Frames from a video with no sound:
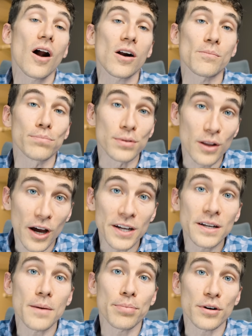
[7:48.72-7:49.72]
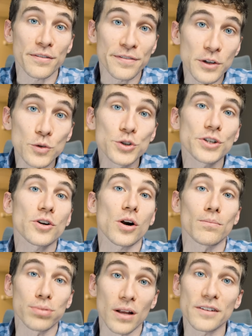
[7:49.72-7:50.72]
our blood perfusion
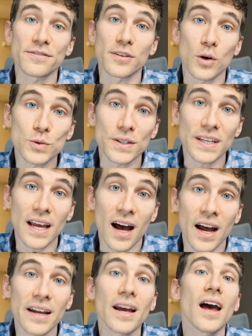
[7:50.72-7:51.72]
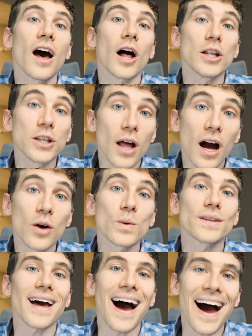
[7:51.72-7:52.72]
or blood flow to the eye along
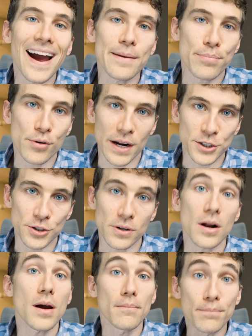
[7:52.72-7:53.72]
with eye pressure